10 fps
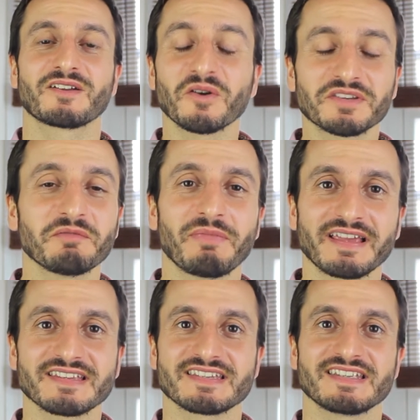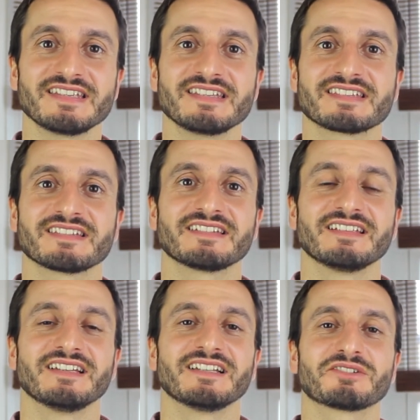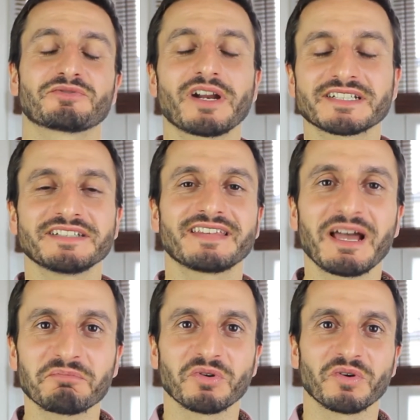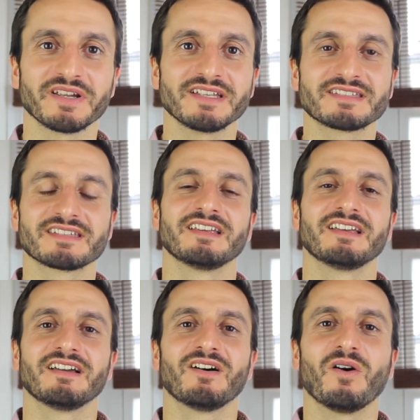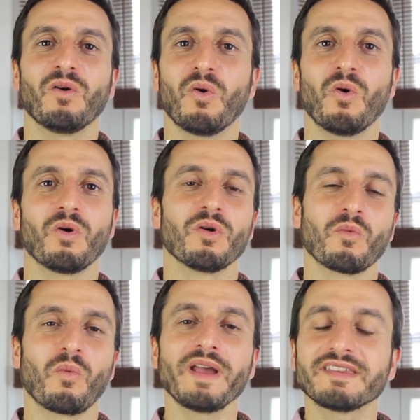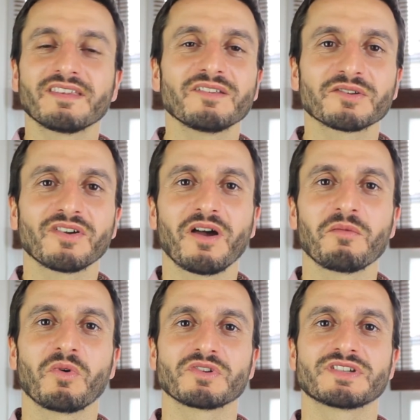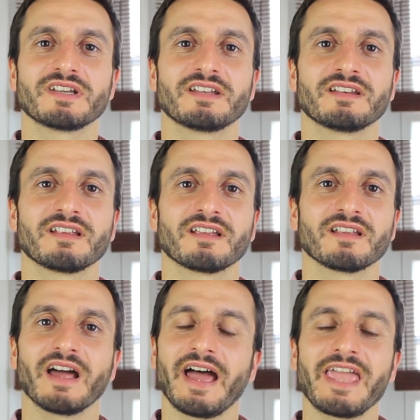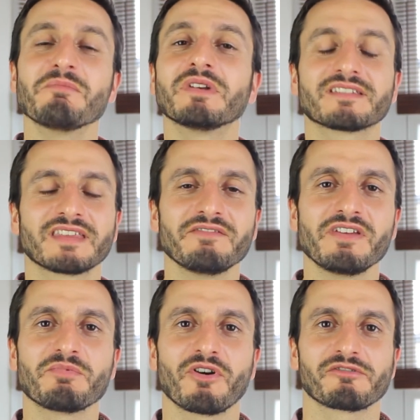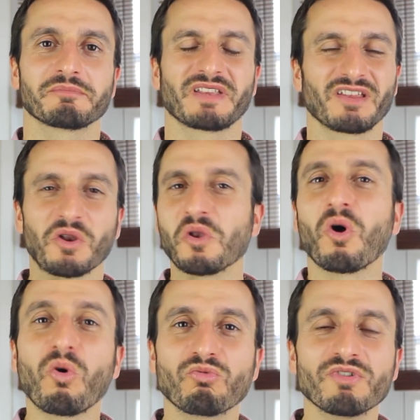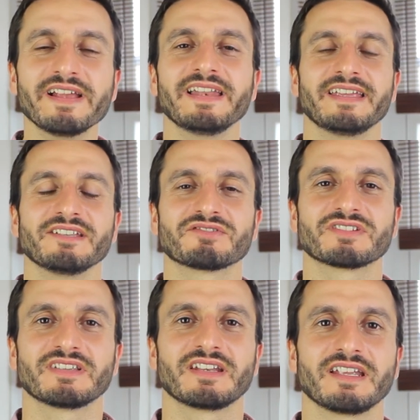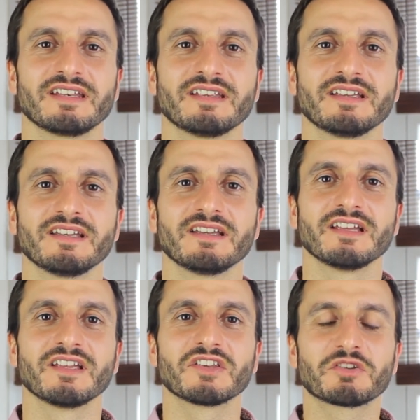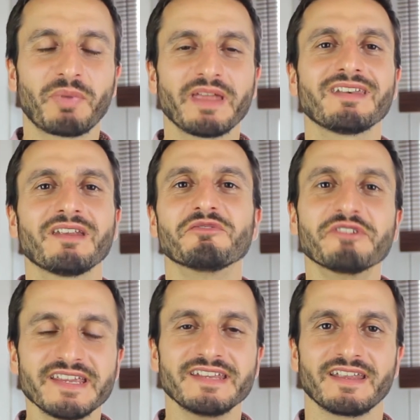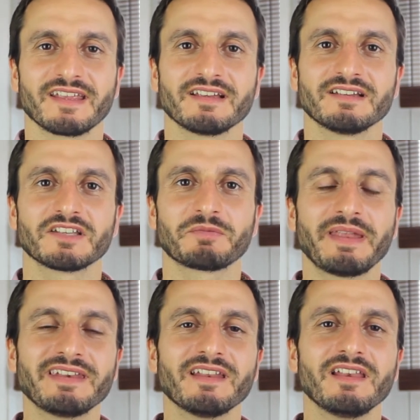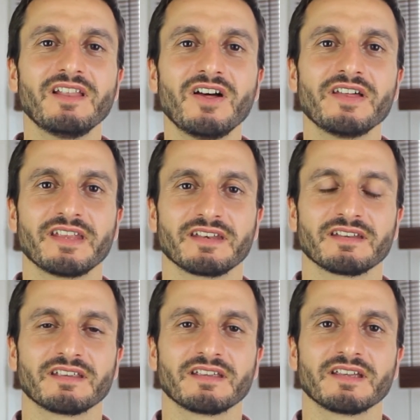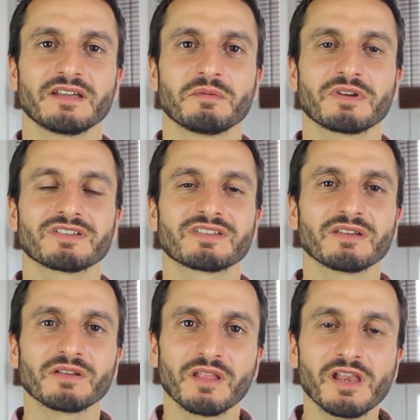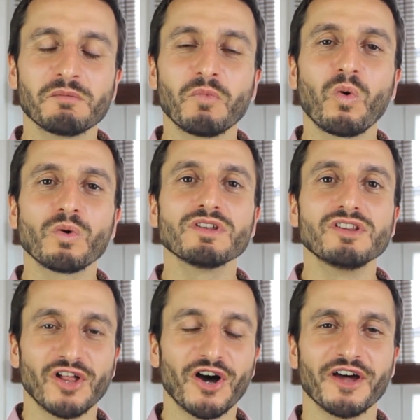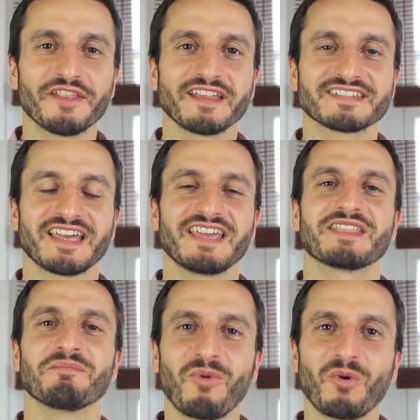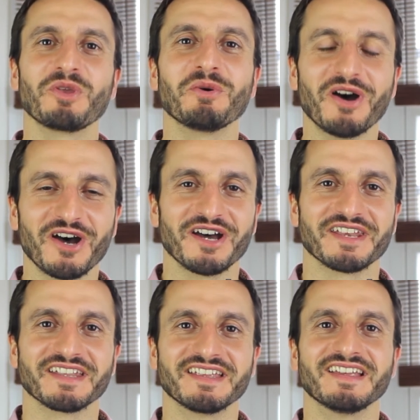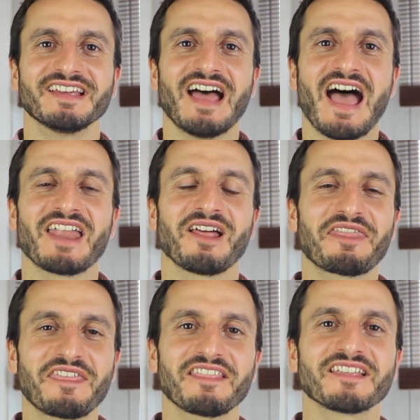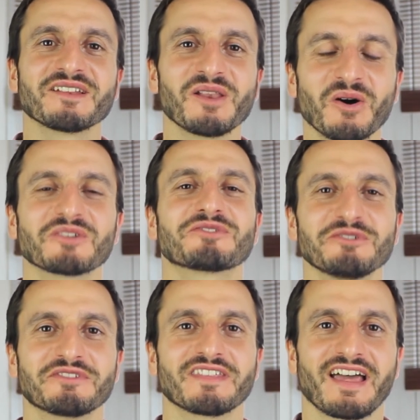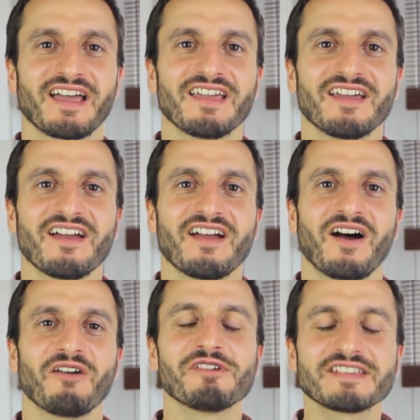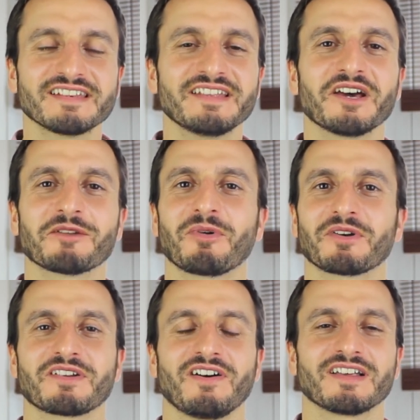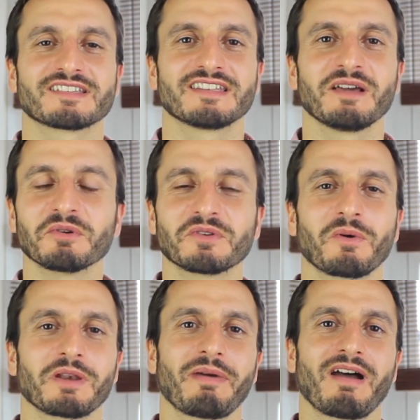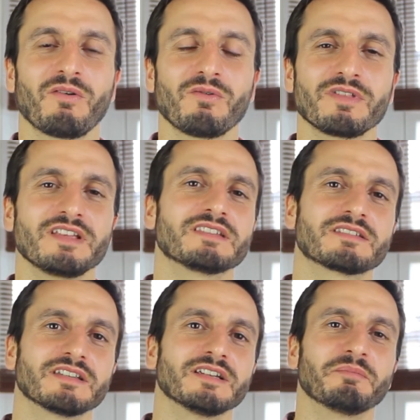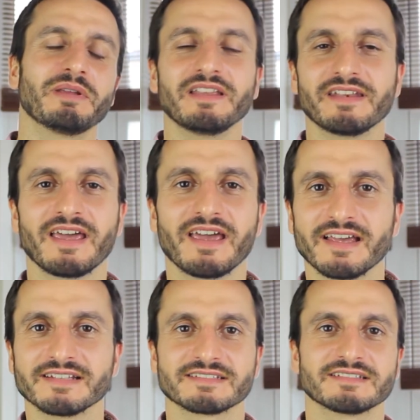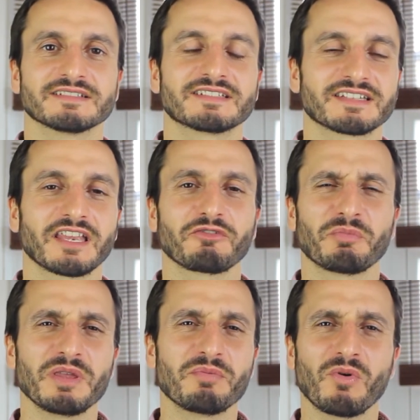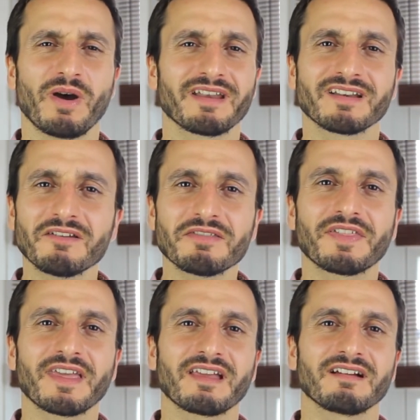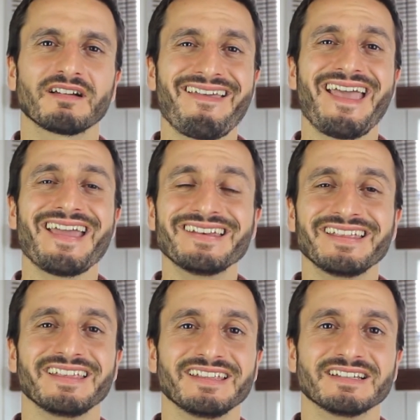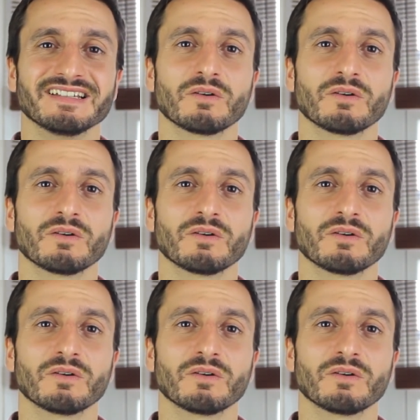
gossip magazines and trashy tabloids, or wasting your time watching aimless TV programs that you're not really interested in. Spend it reading, spend it learning, because the more you learn, they say, the more you earn. And I think there's a lot of truth to that. I recently heard a podcast and they were talking about all these billionaires and successful people, and I don't think any,